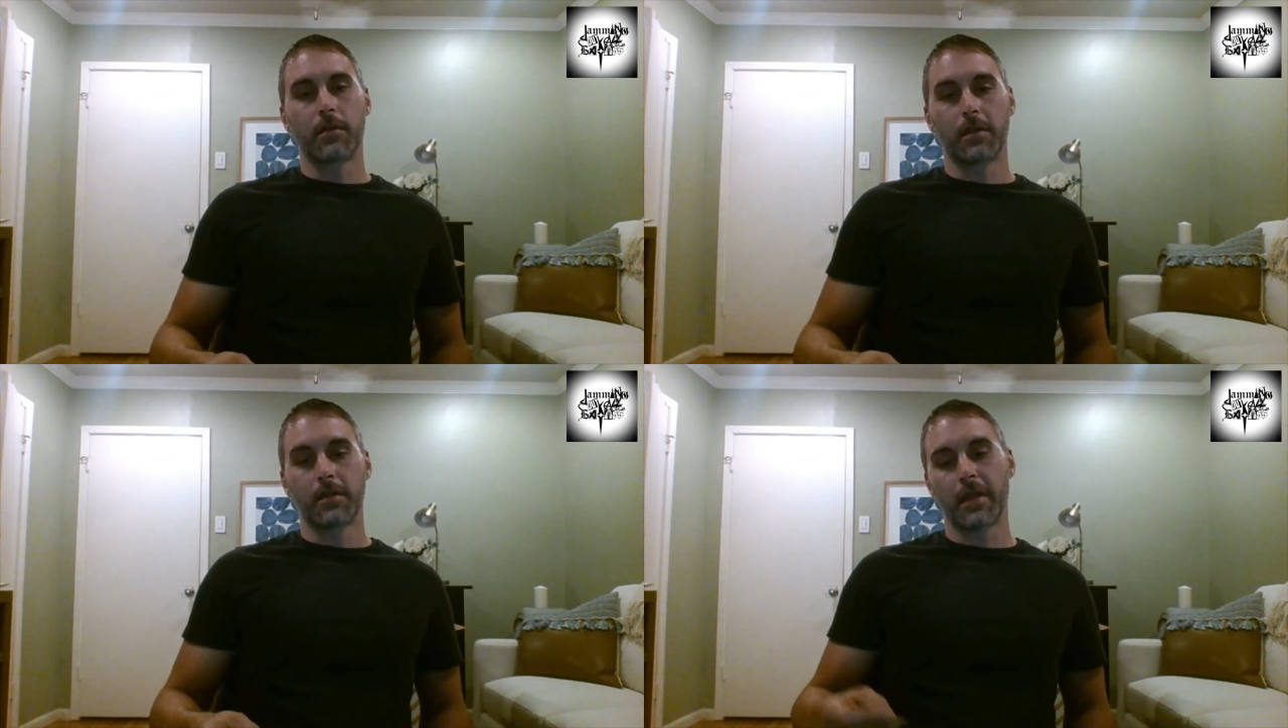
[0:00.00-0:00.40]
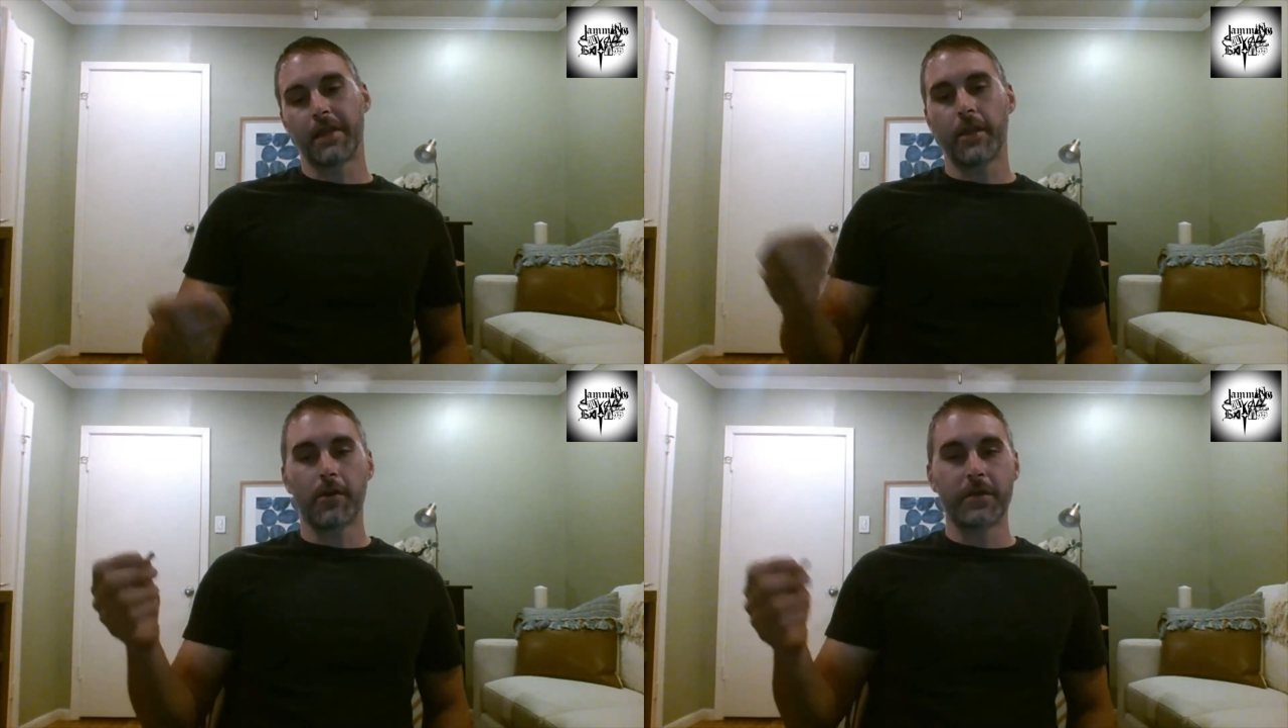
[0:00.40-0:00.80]
And then
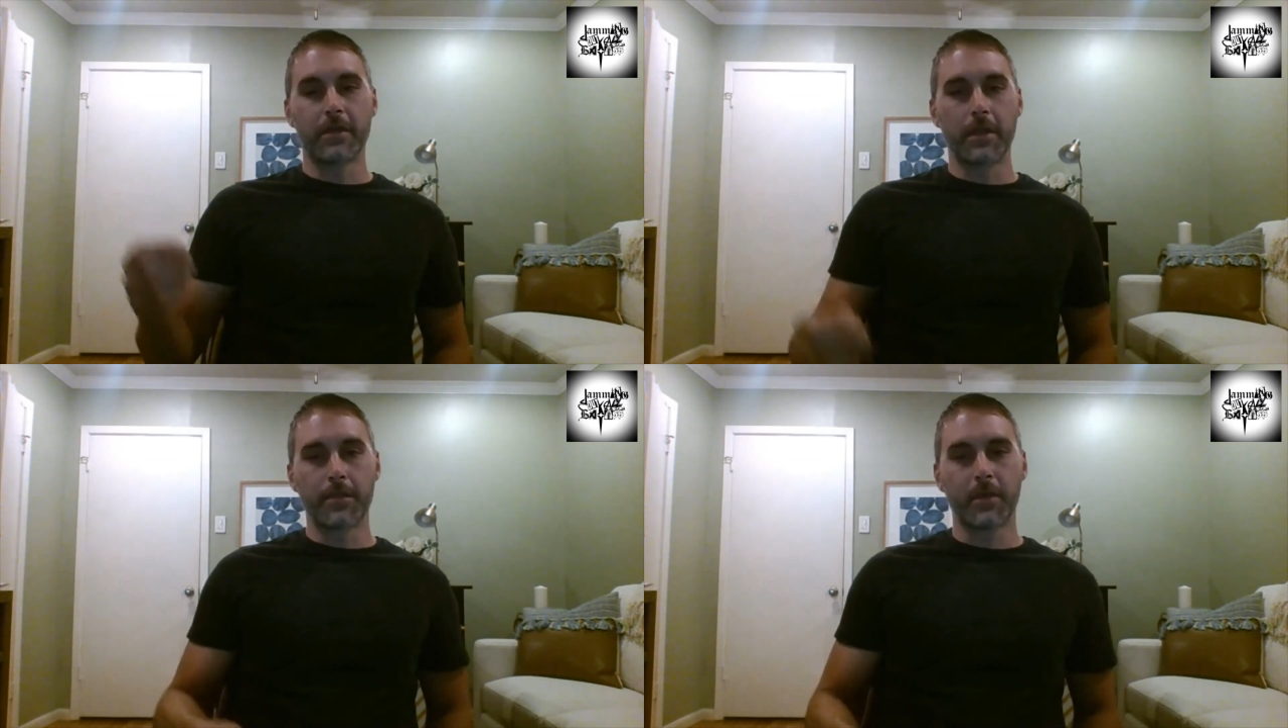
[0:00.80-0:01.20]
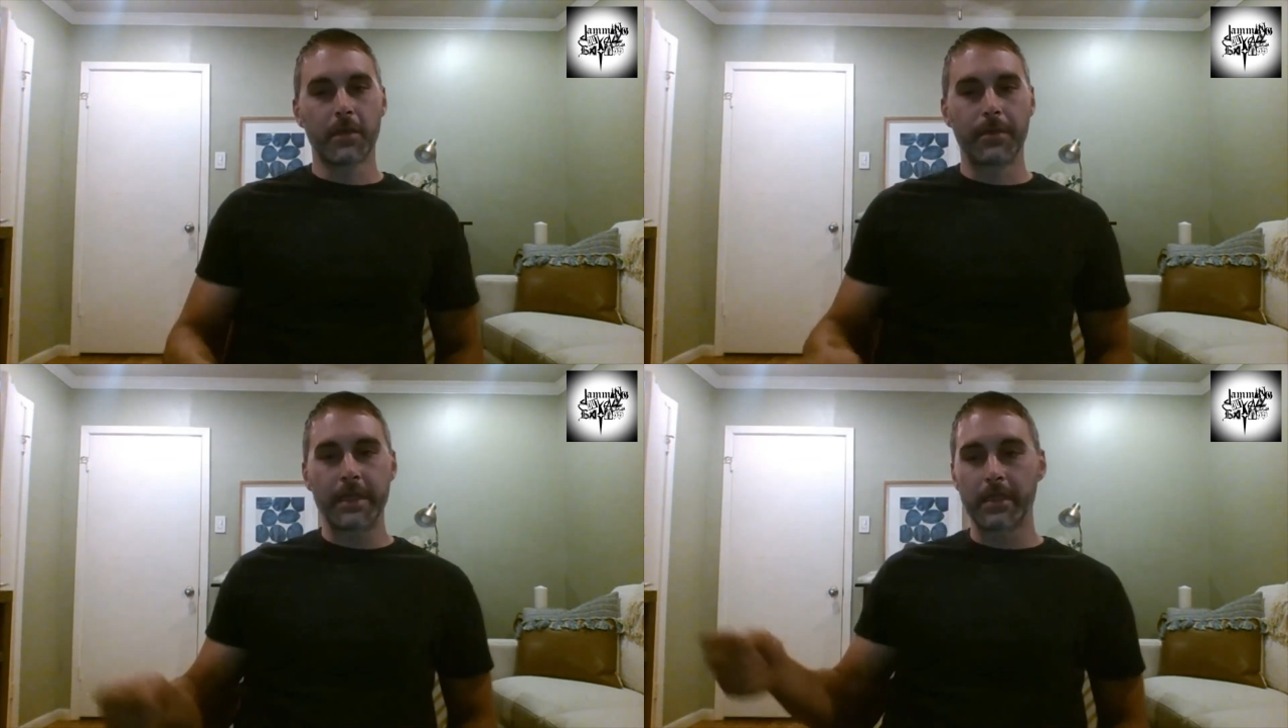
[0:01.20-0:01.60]
like COVID like
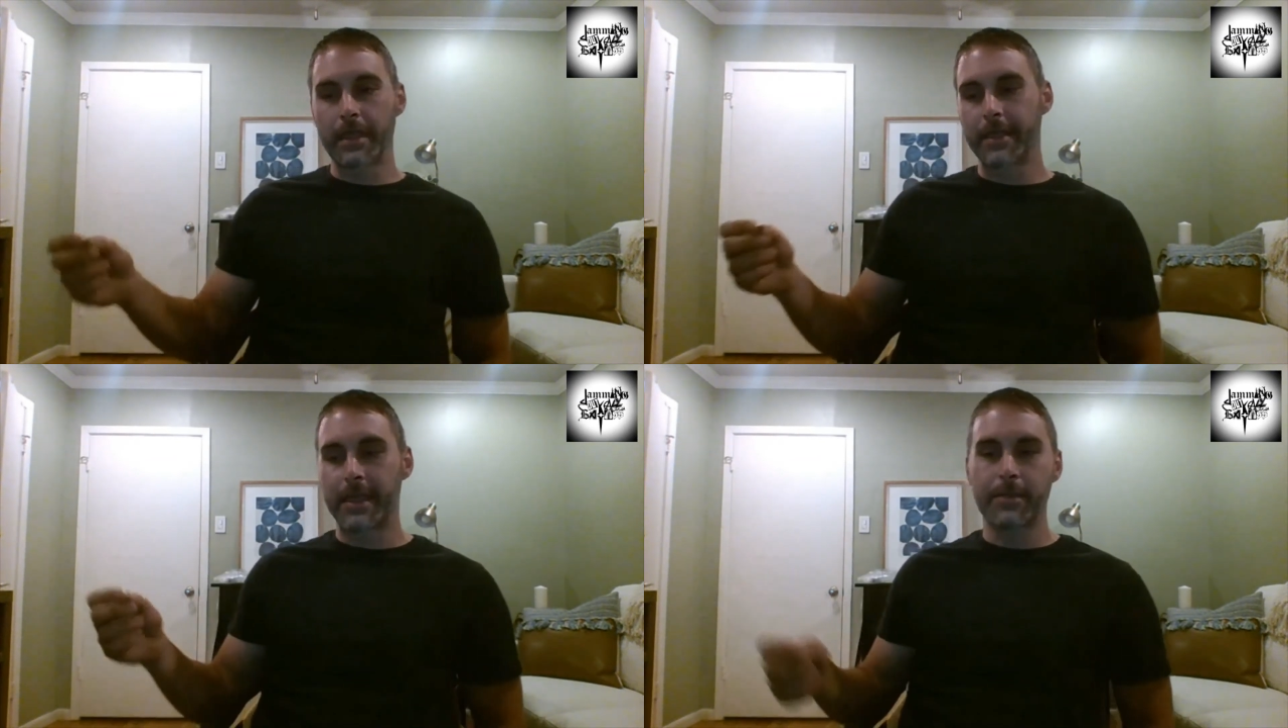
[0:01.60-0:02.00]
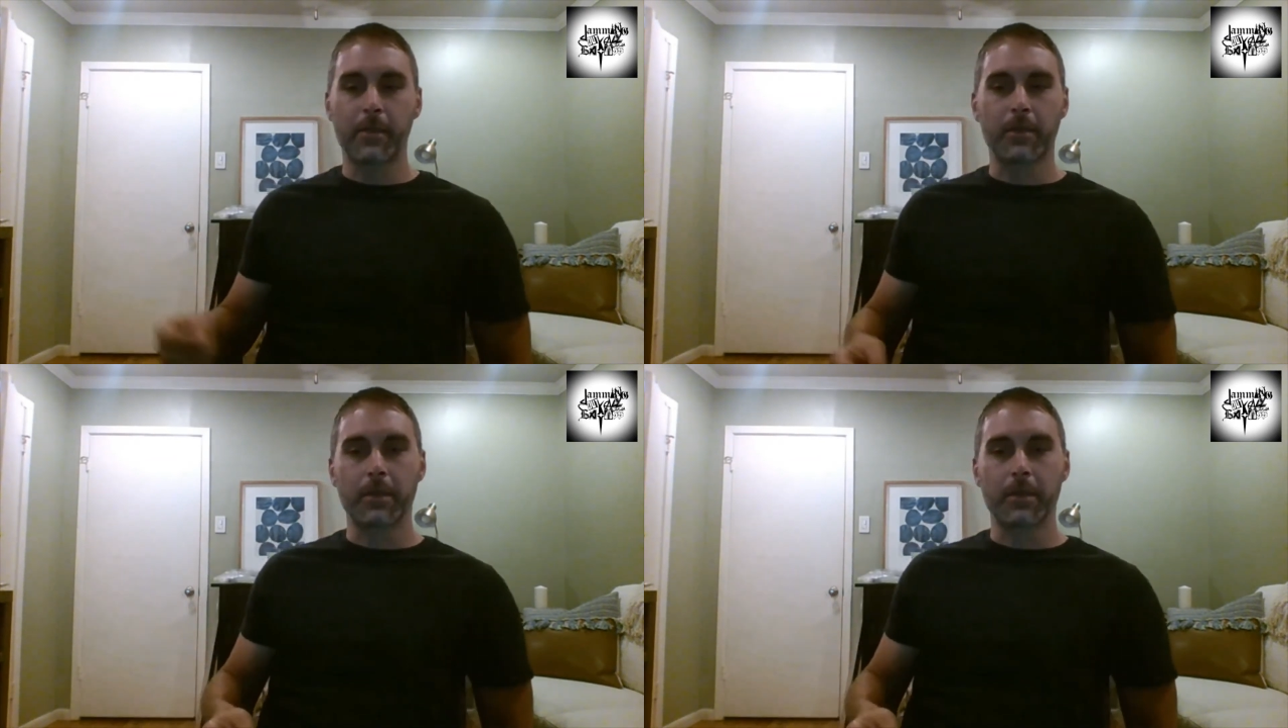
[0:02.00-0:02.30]
put a big like damper